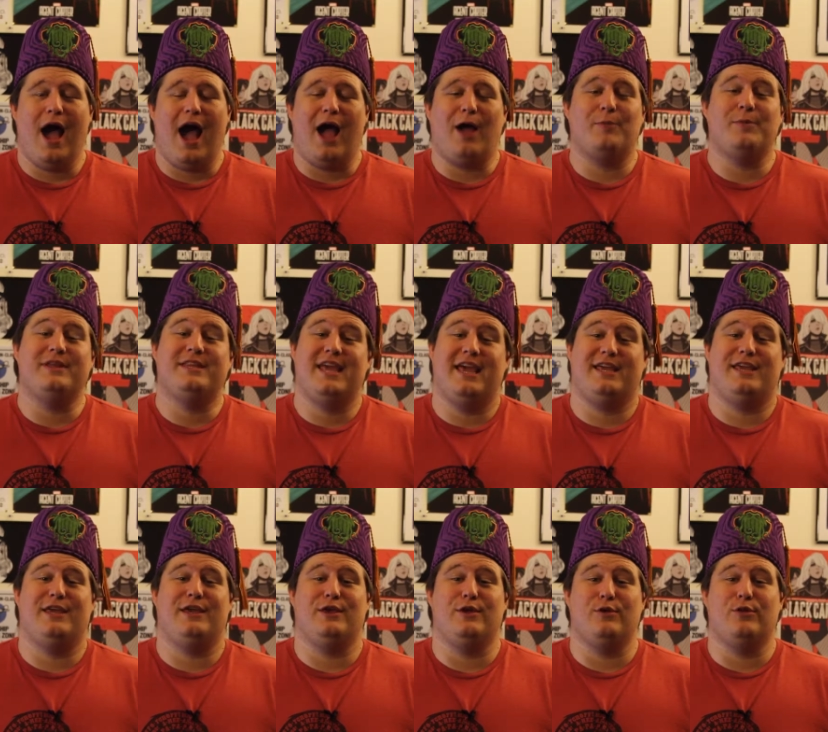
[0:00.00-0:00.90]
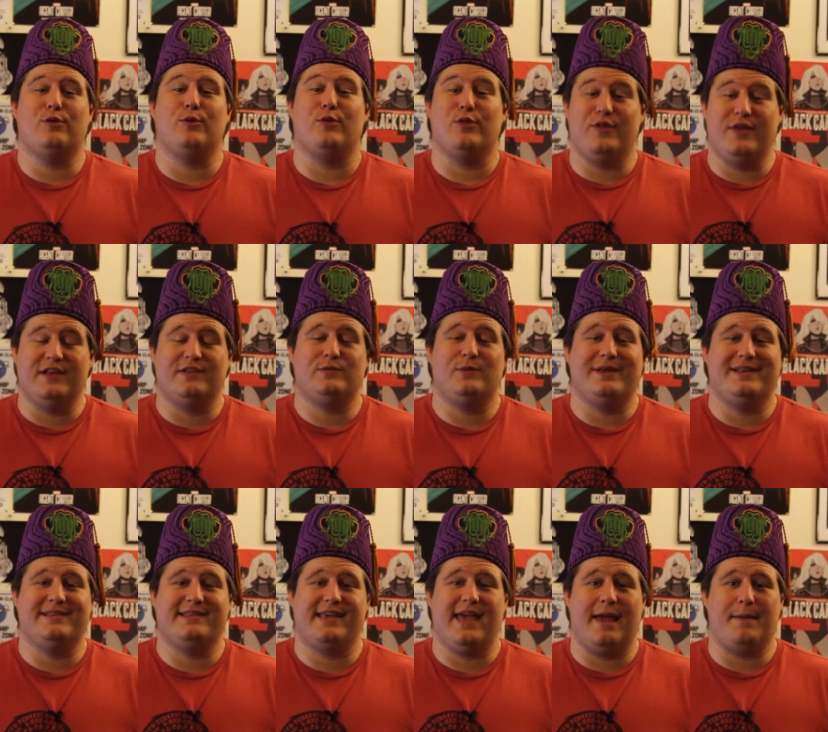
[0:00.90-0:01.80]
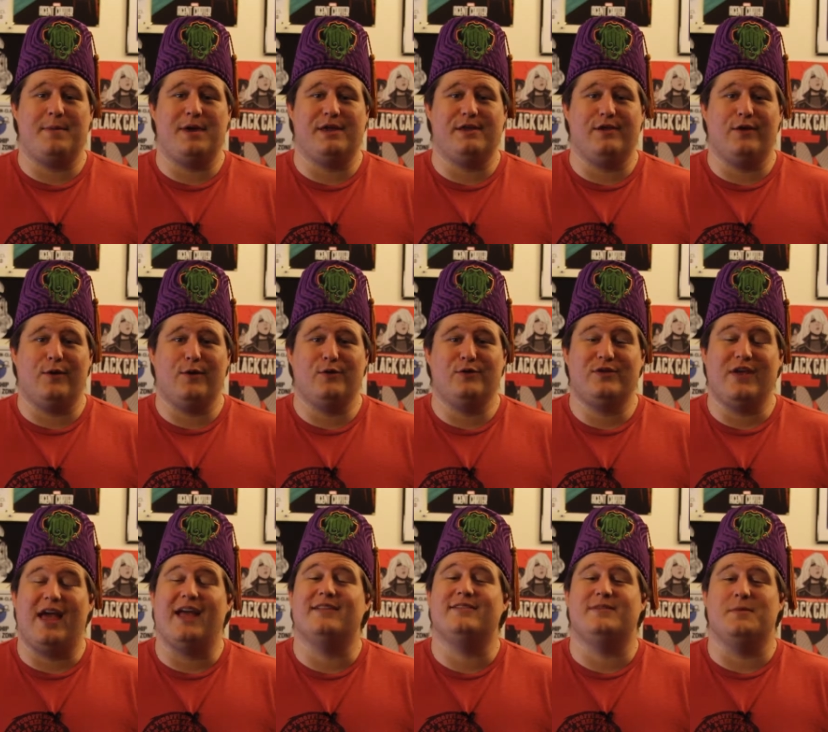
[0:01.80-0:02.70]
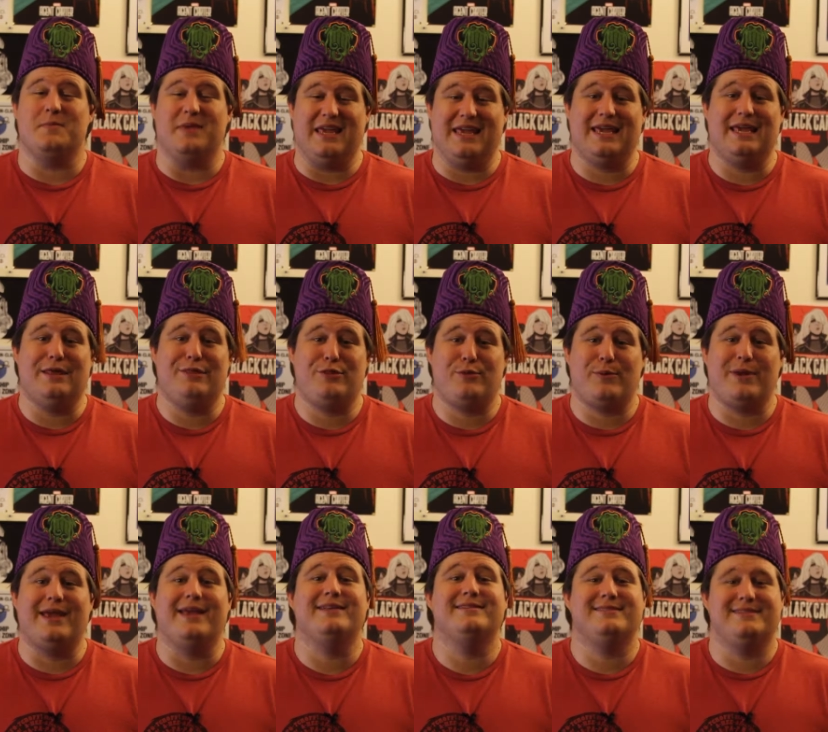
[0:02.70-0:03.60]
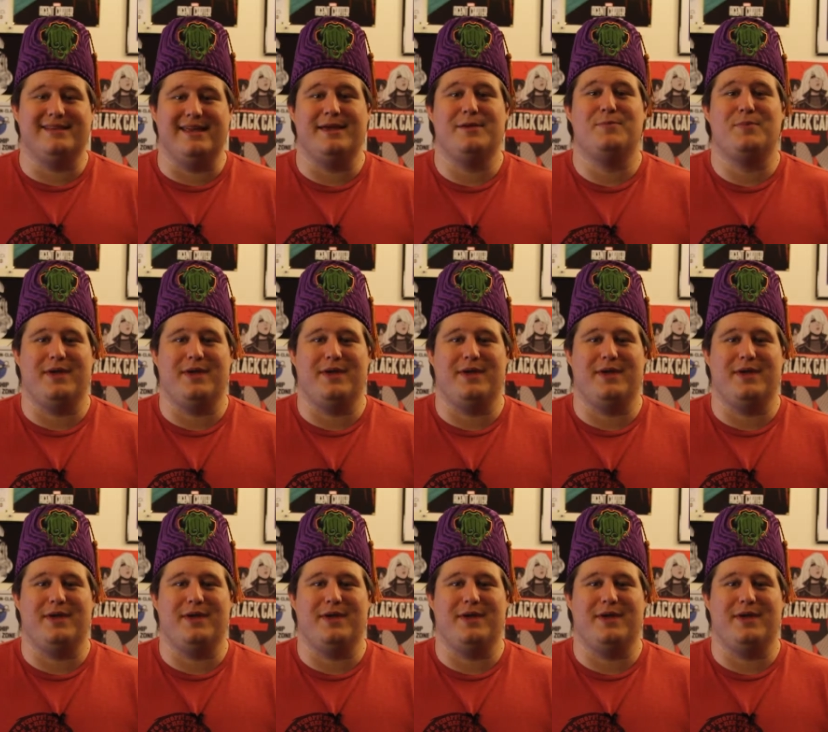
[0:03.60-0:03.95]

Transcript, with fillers: I'll be taking you through this week's gaming news and some E three sneak